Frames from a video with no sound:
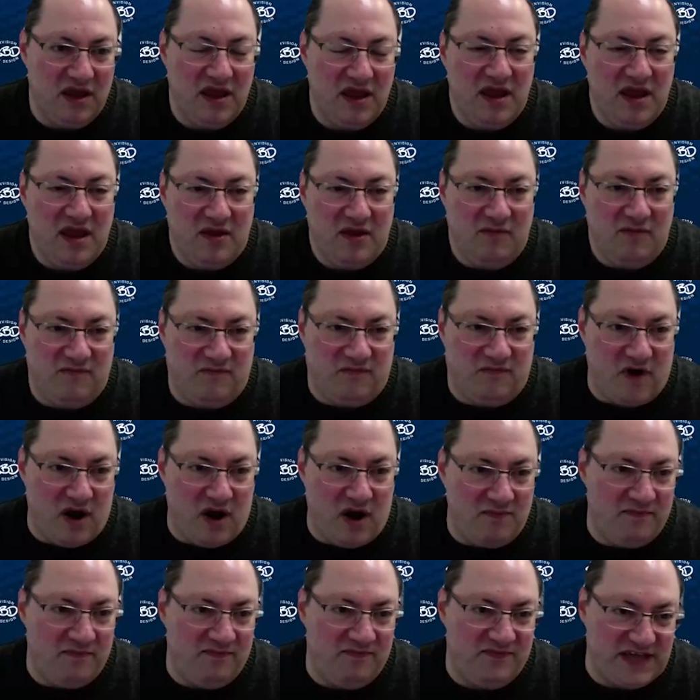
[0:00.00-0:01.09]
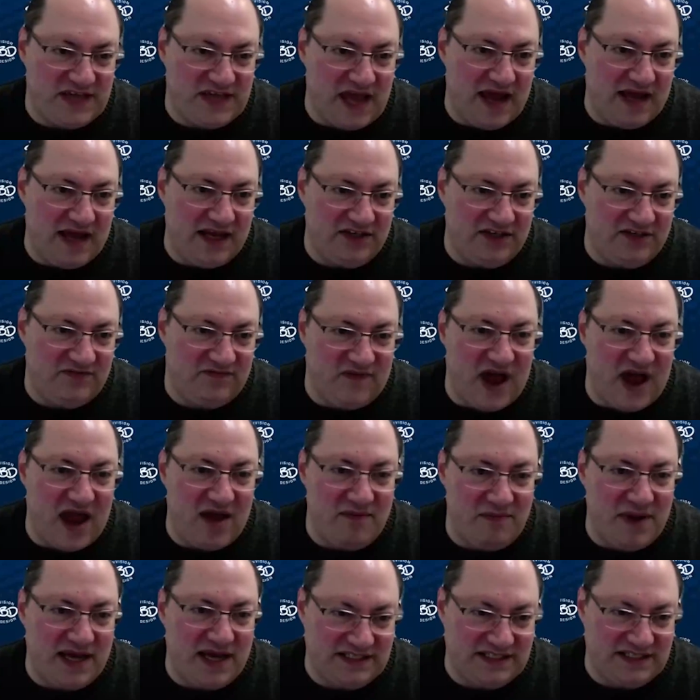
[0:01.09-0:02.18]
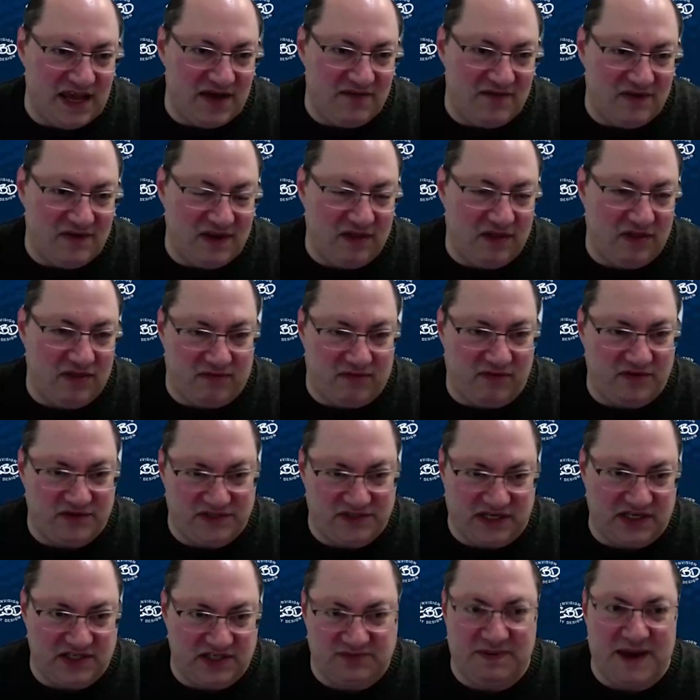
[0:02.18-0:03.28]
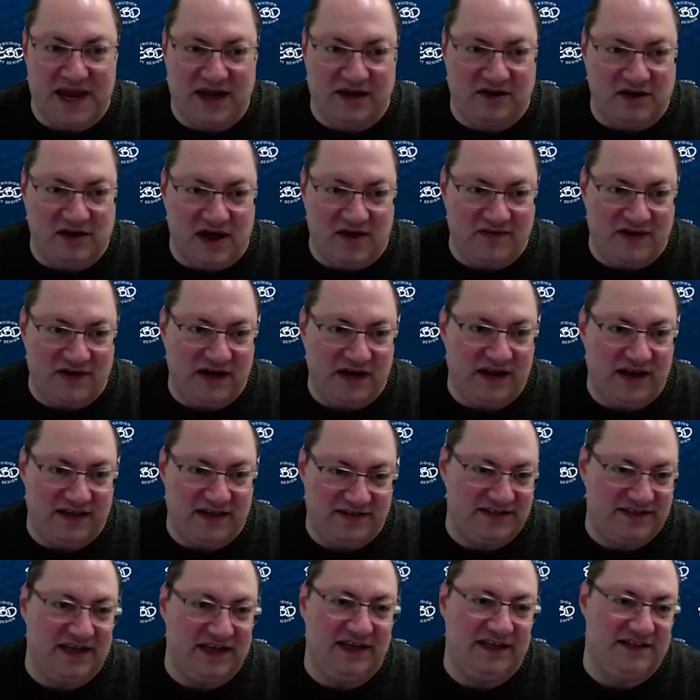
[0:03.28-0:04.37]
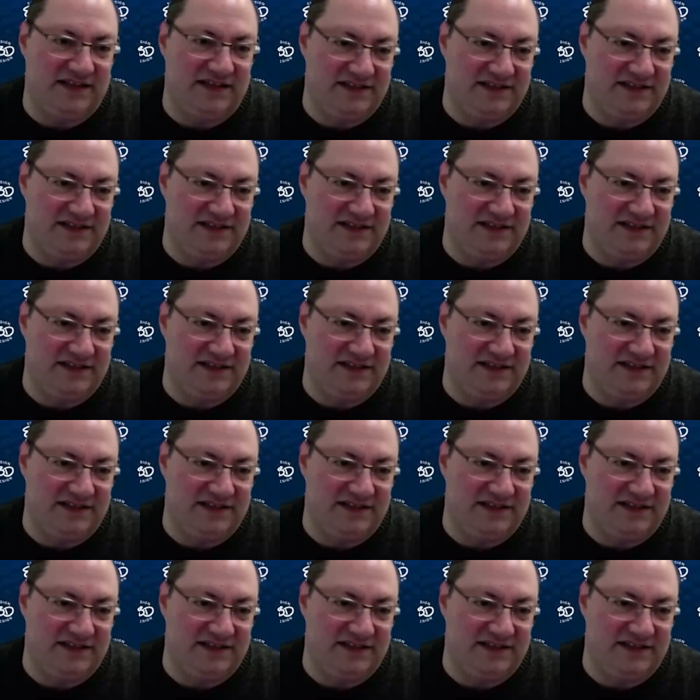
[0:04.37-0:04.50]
So from size 5x7 through 6x11, it's the